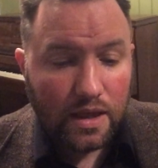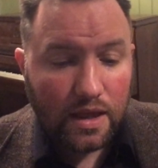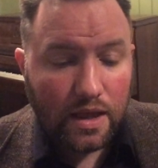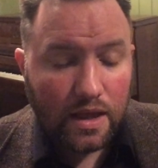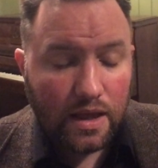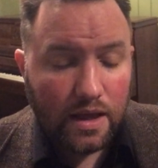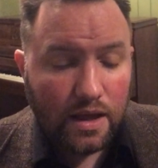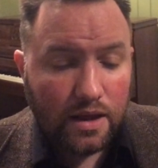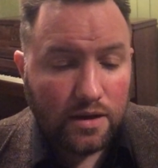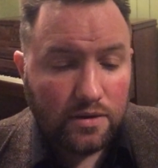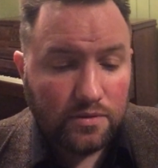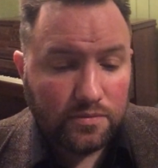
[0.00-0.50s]

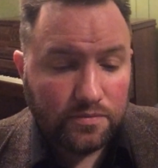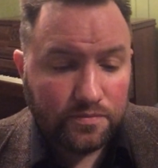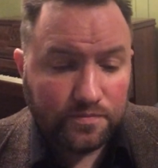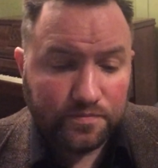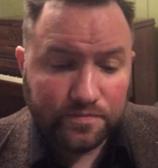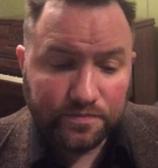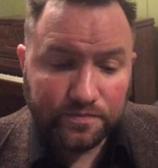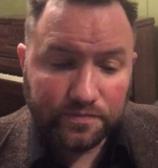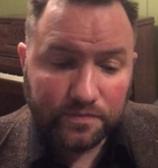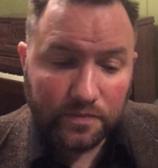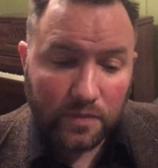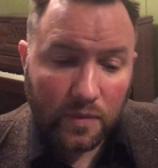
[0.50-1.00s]
and
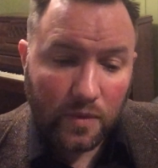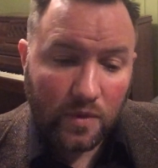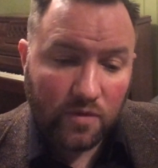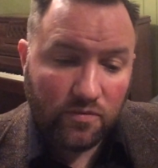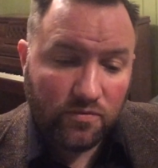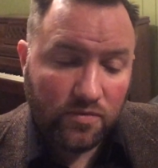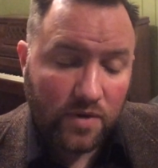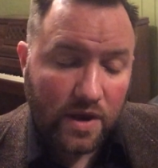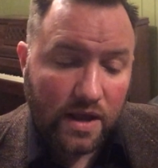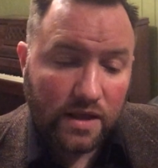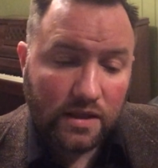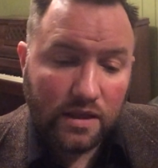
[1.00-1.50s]

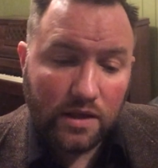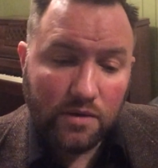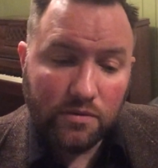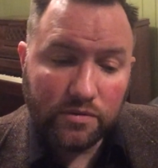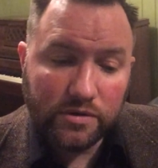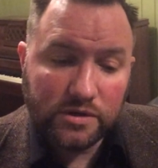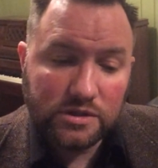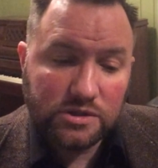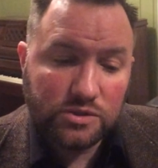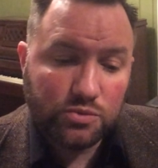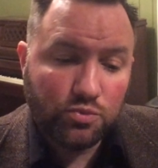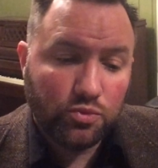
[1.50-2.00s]
frankly
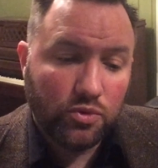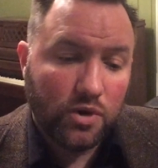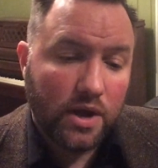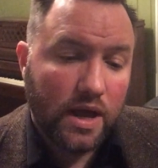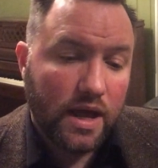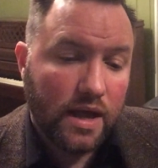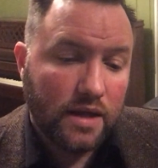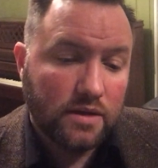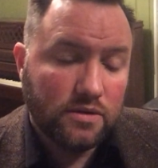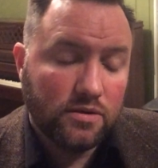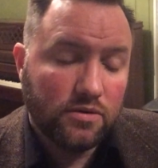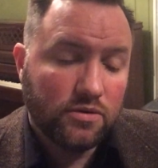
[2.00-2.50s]
were
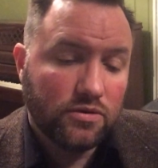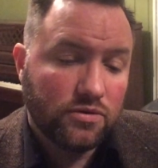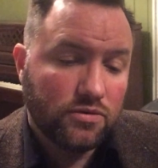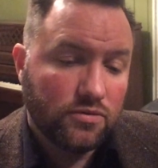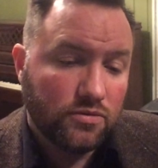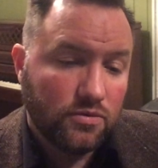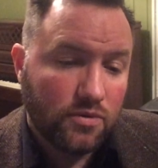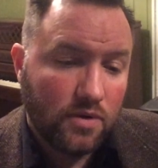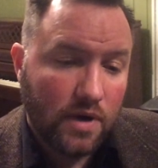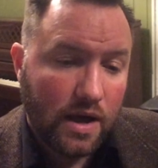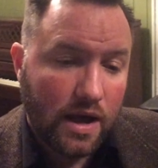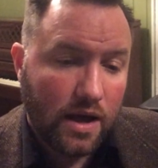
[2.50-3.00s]
spread
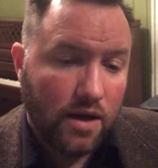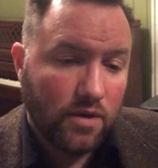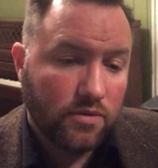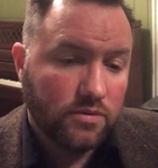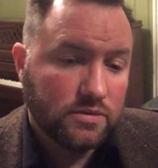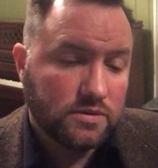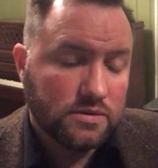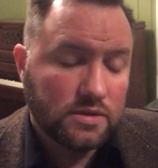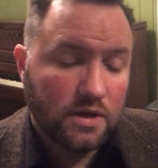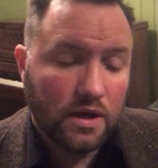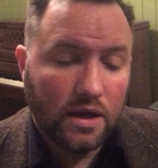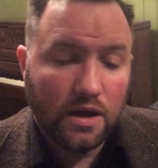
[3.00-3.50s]

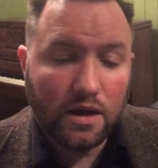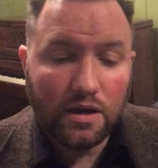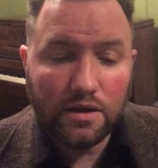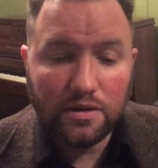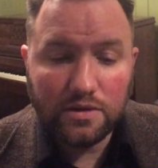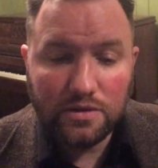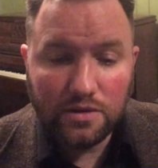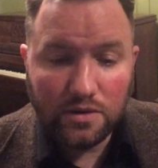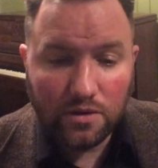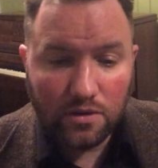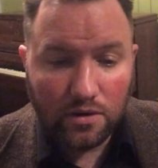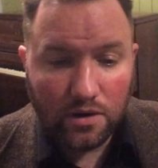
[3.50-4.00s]
throughout
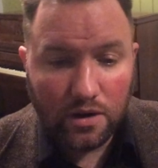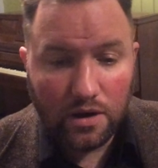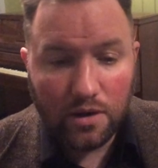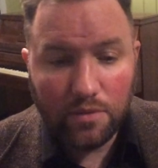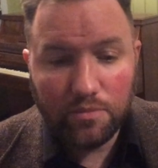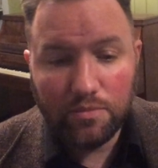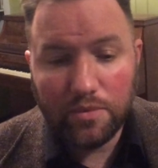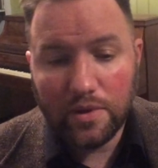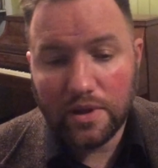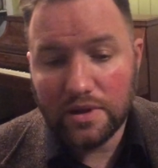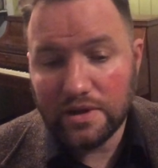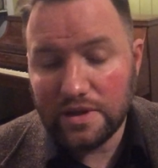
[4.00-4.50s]

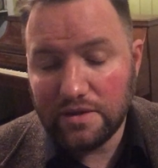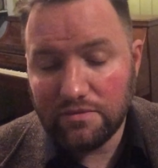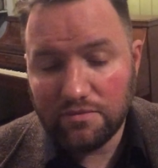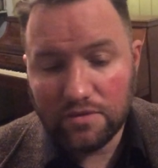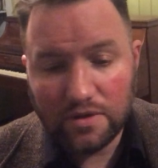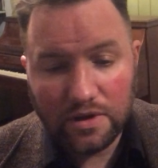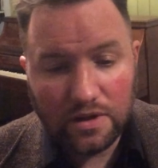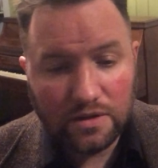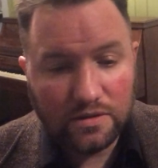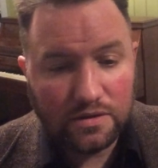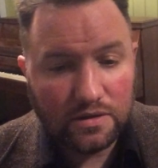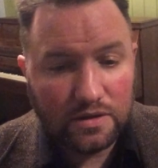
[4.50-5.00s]
Europe and
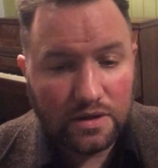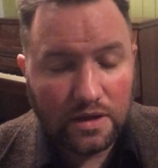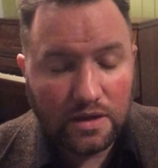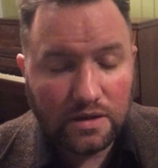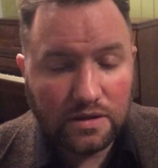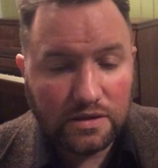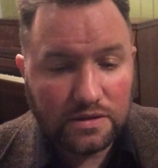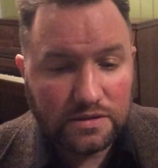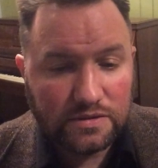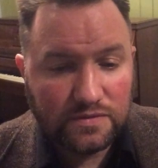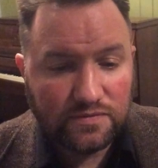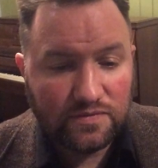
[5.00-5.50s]
even into the
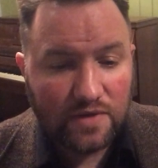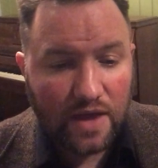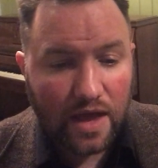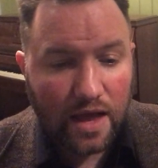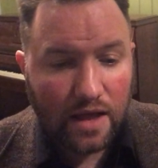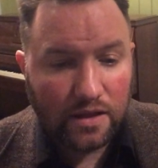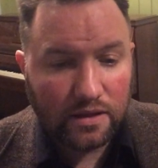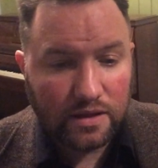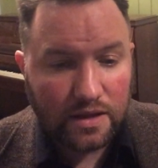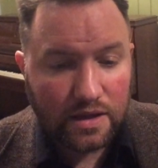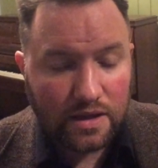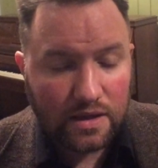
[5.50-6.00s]
Indus
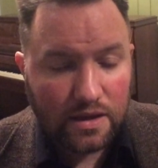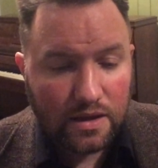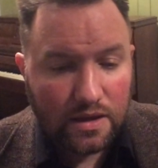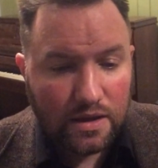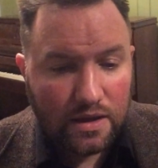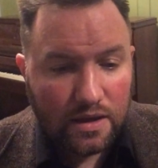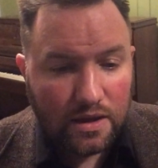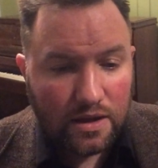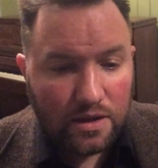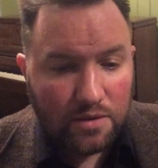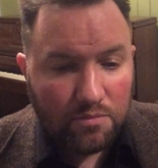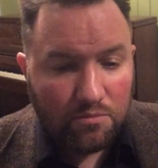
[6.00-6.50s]
Valley
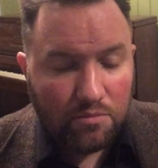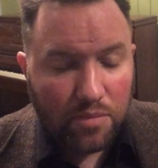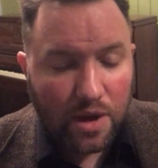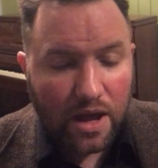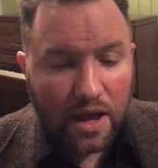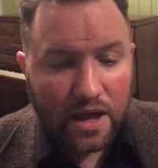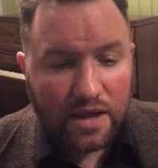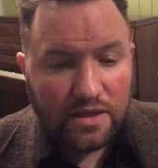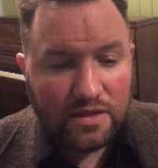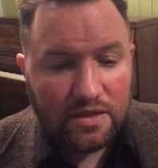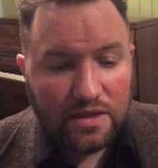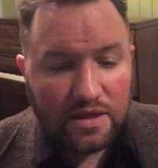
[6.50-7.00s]

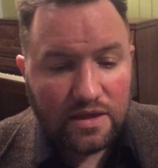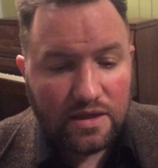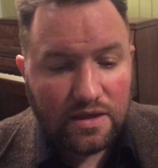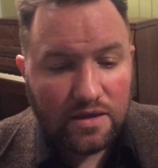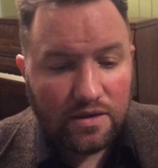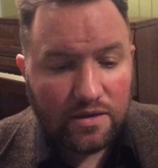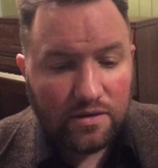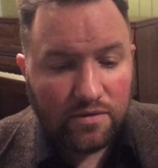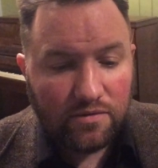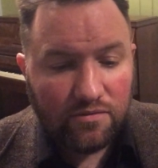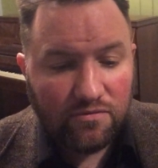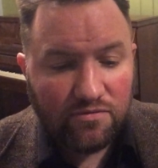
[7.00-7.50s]
by
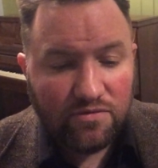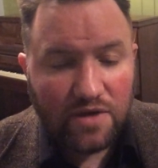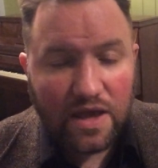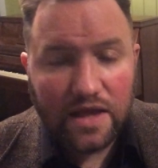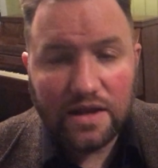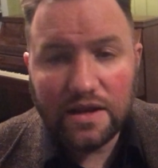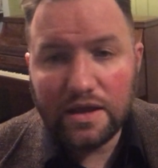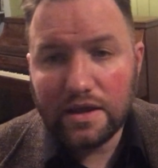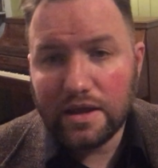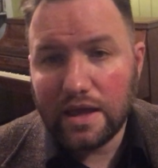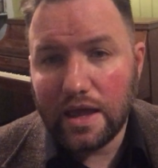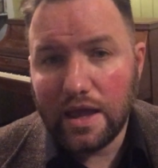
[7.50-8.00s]
the
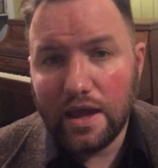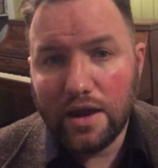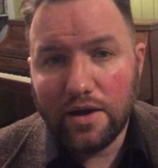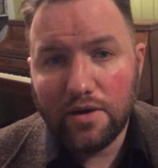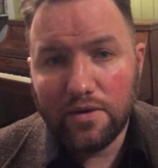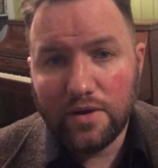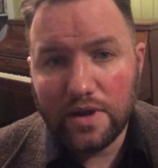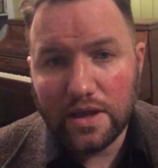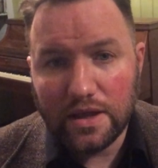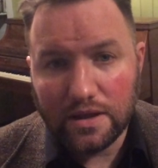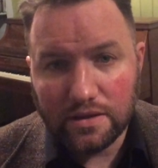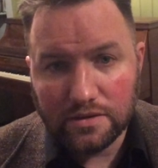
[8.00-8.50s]
Vedic
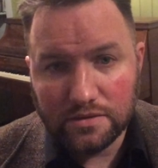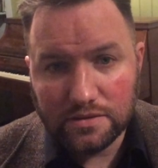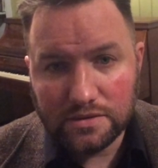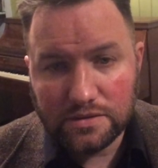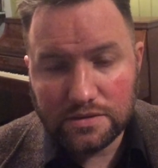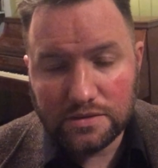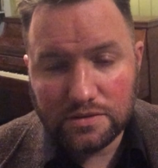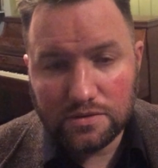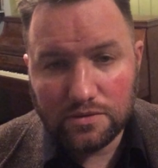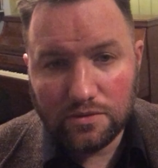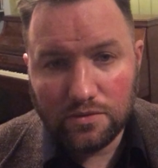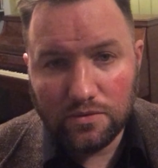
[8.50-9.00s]

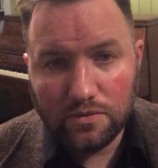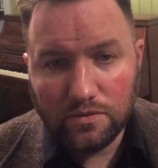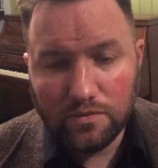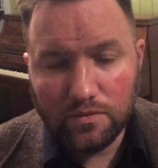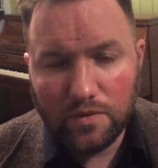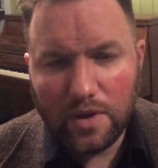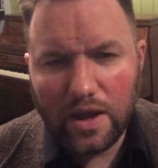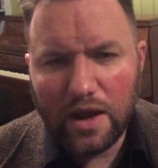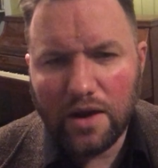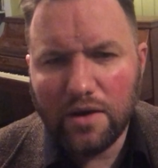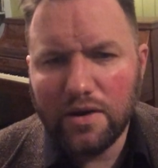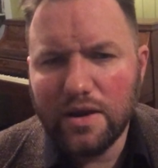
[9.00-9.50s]
Aryans.
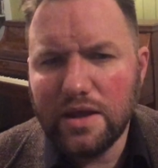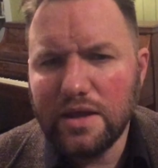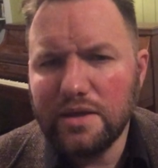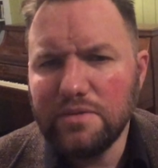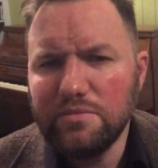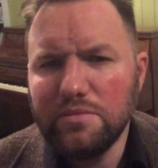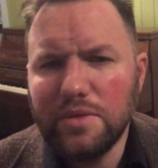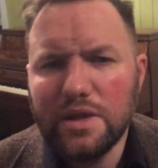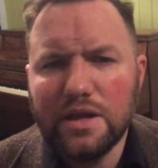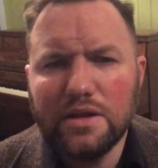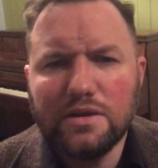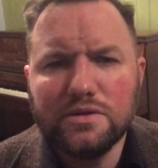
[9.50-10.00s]

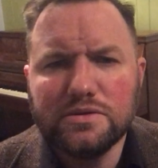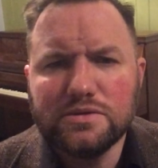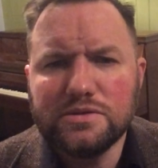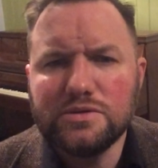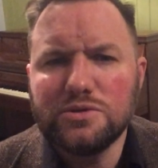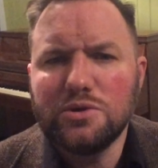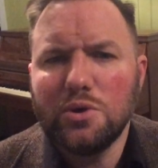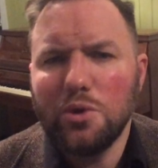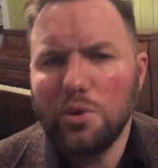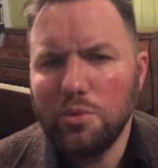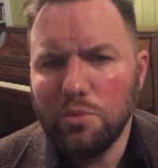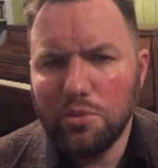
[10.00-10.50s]
Aryan means
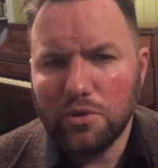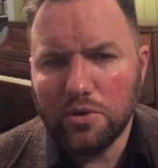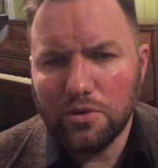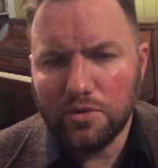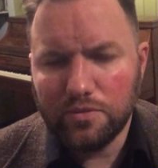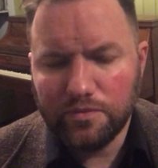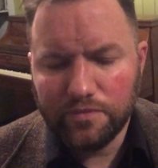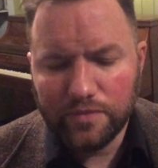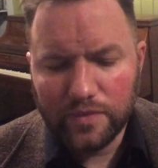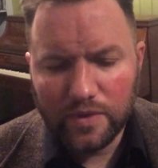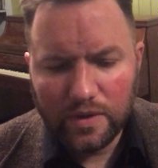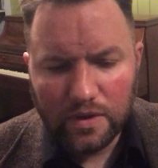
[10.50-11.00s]
noble.